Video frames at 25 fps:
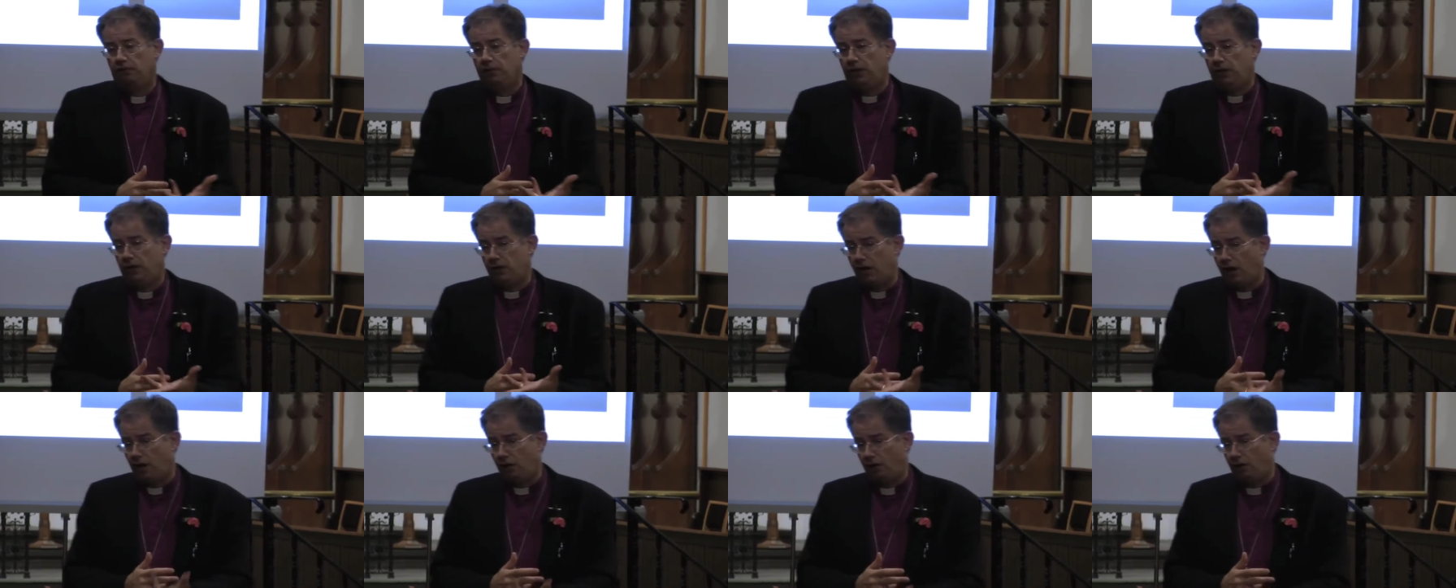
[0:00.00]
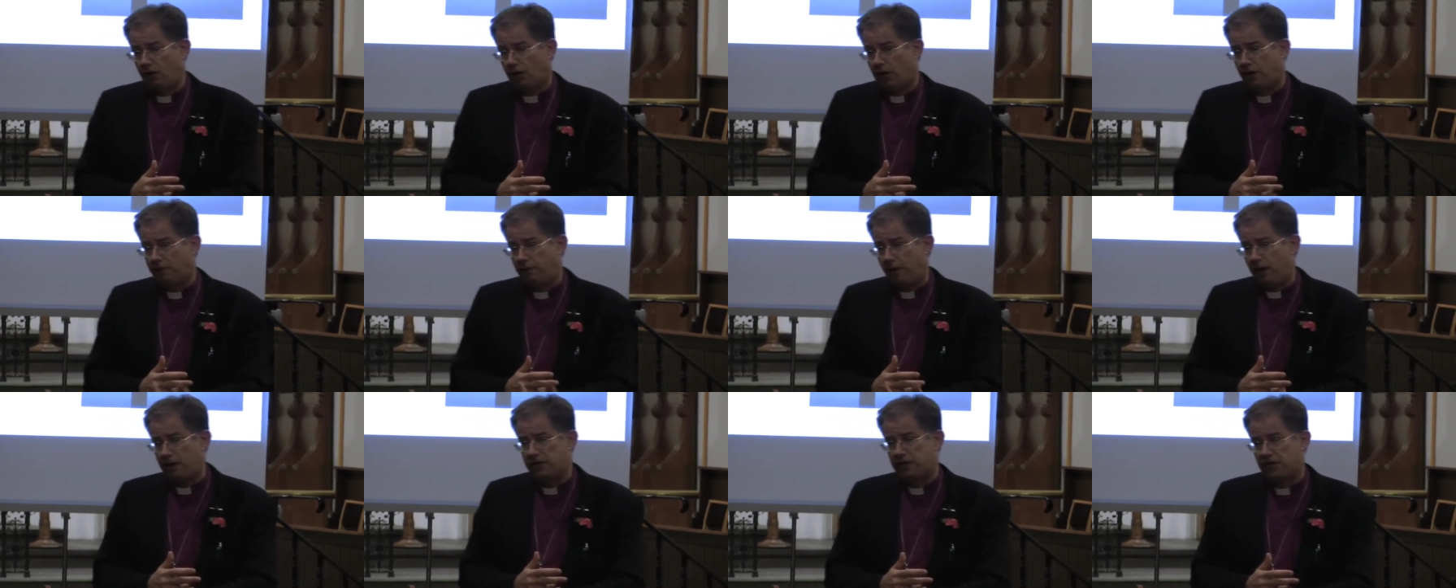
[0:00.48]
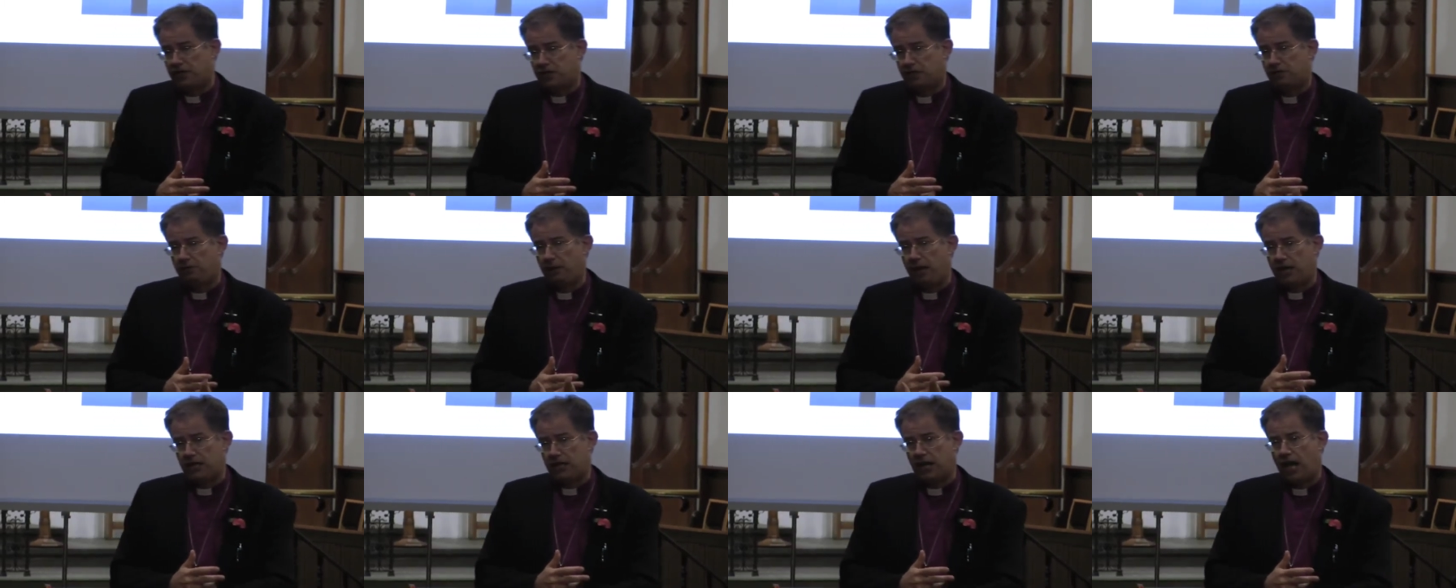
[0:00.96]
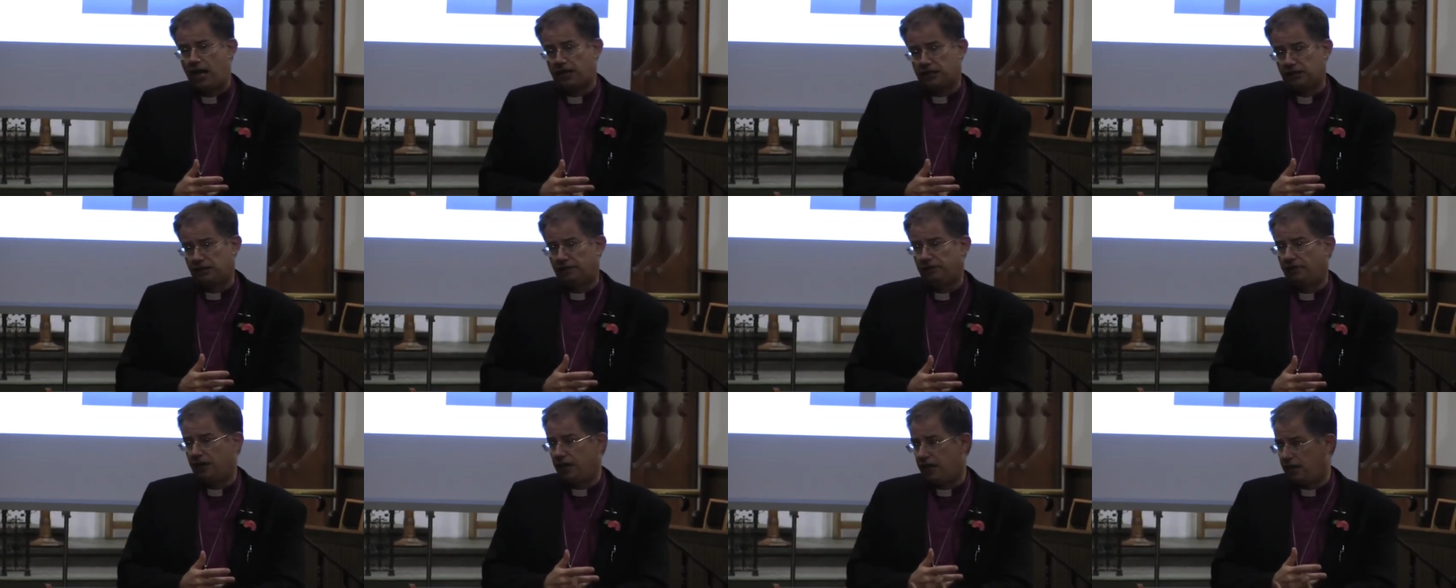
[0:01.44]
but no longer participate
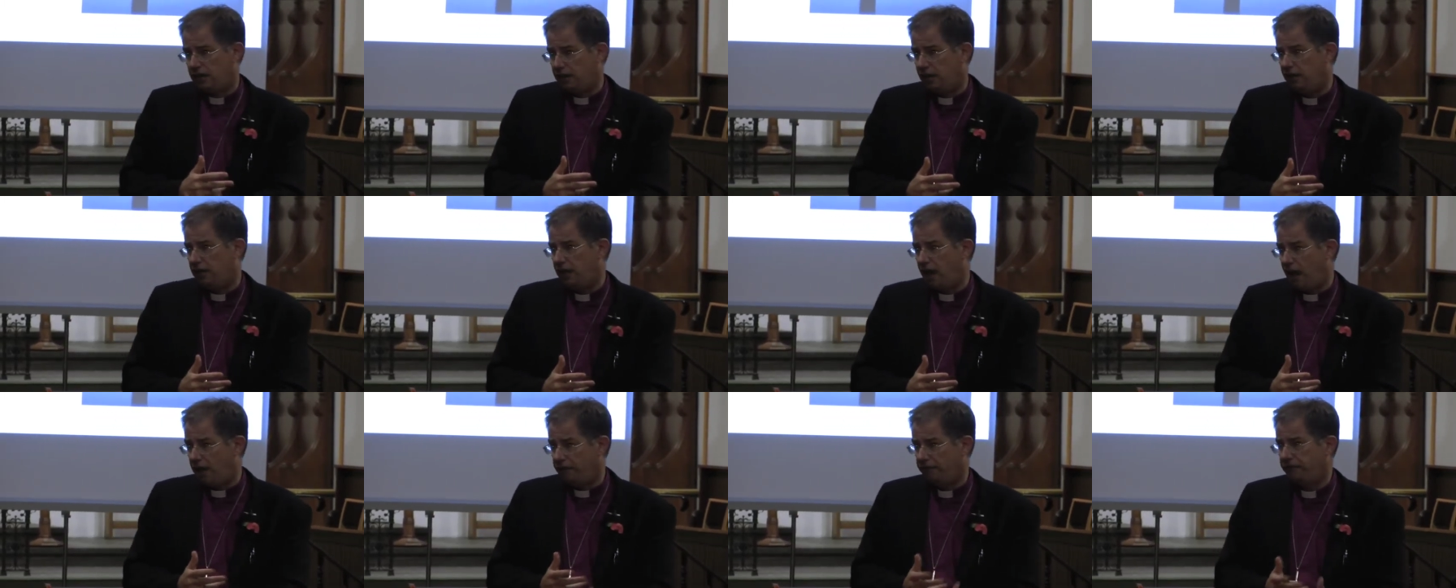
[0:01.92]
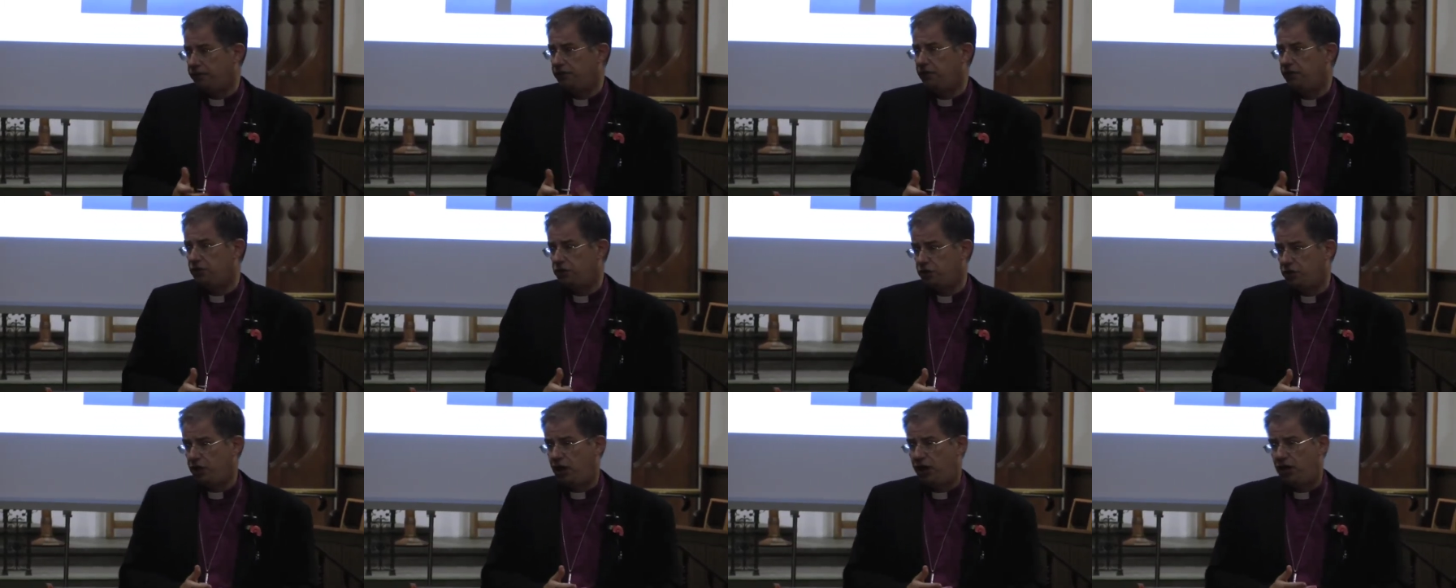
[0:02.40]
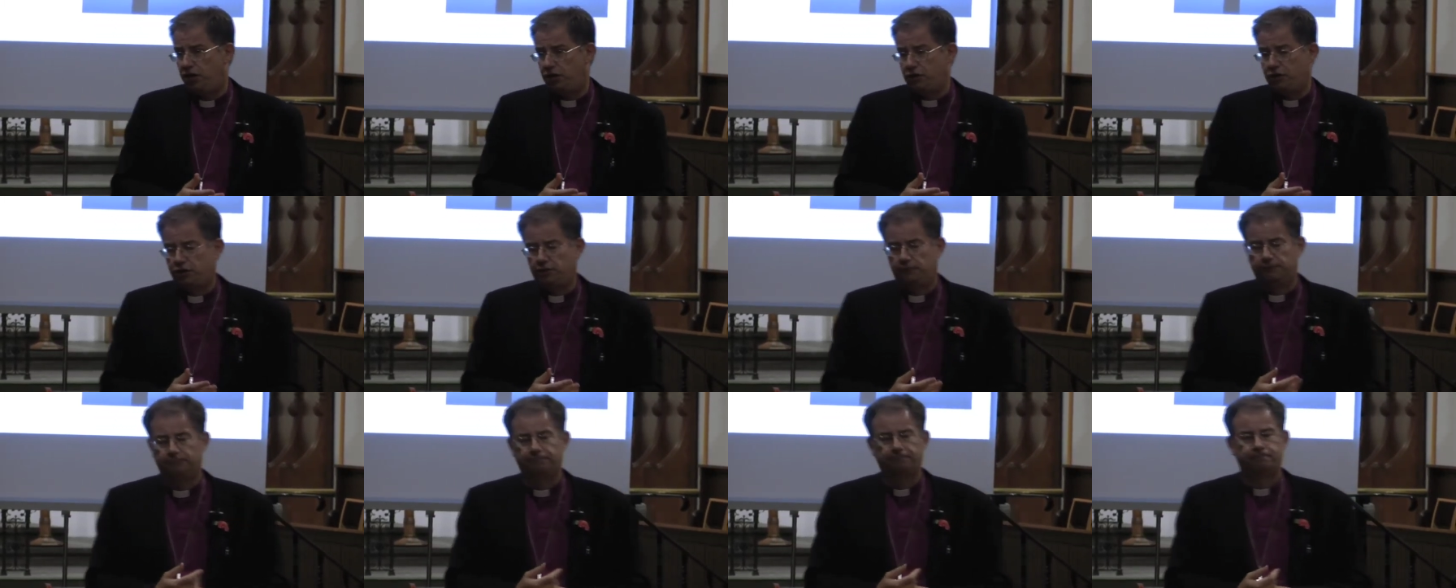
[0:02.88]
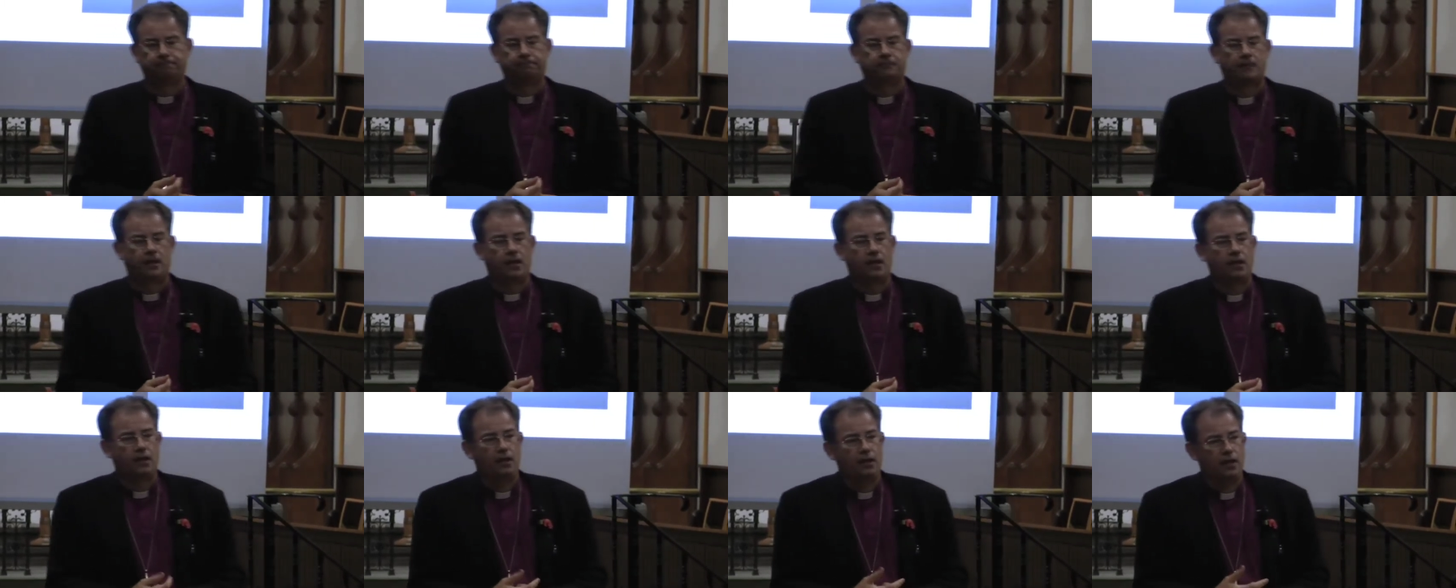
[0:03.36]
actively in the life of the church.
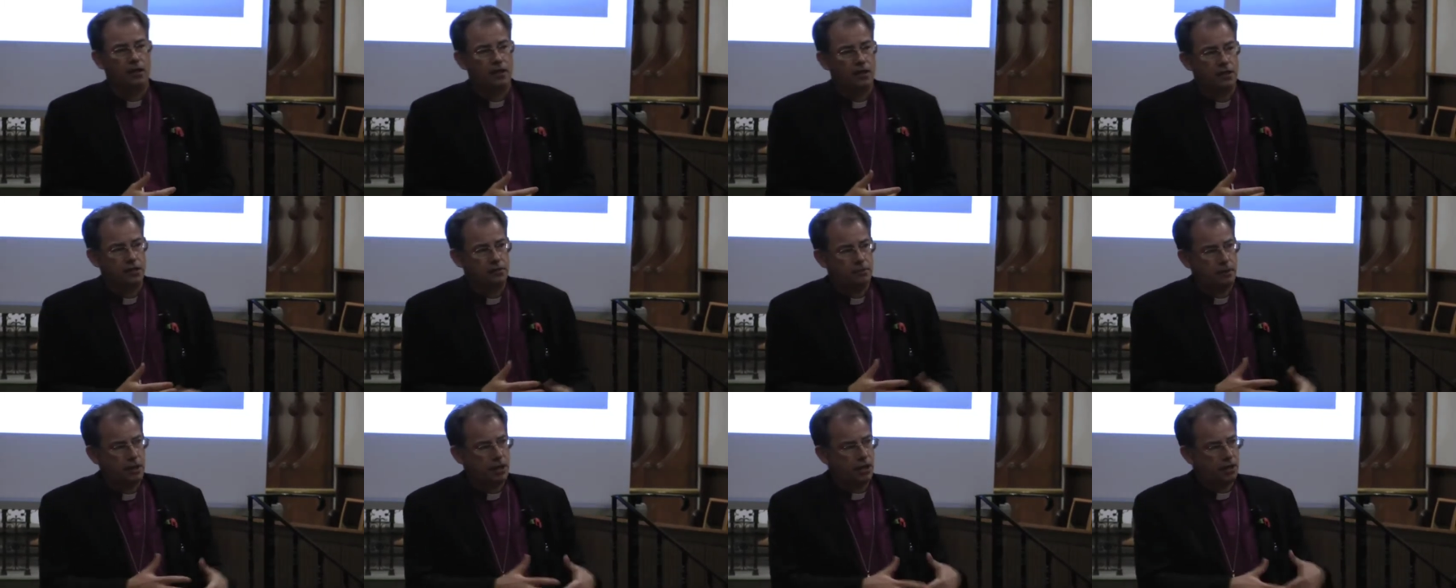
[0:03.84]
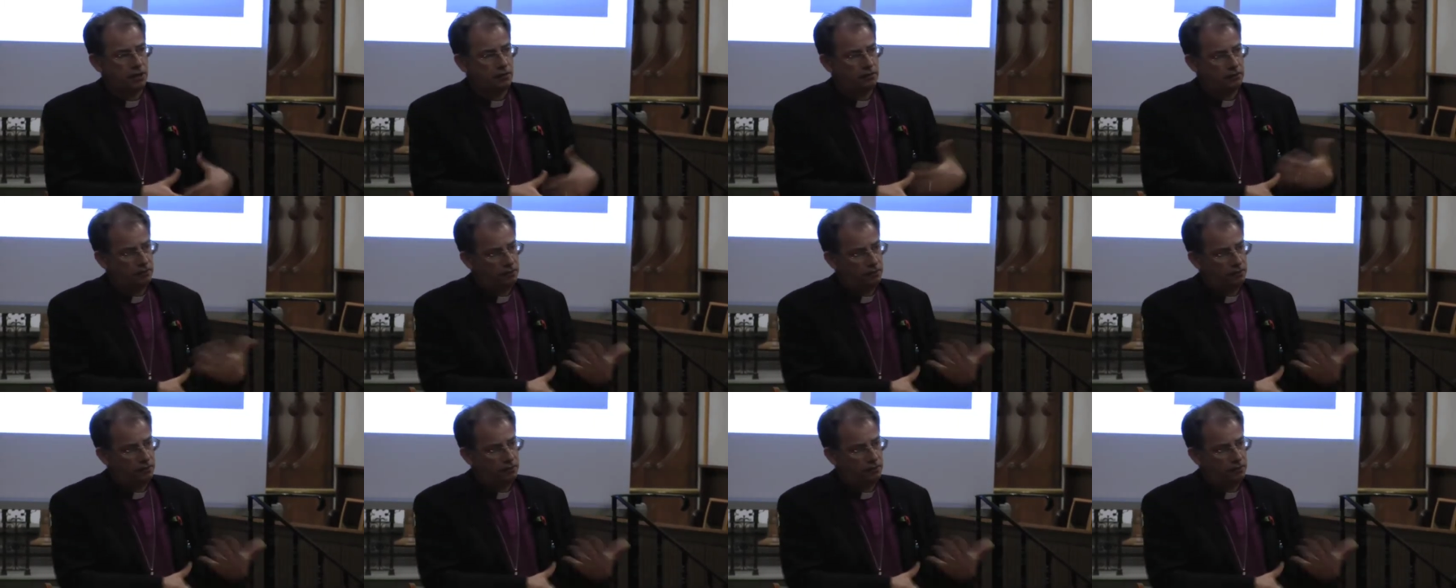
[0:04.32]
It's been a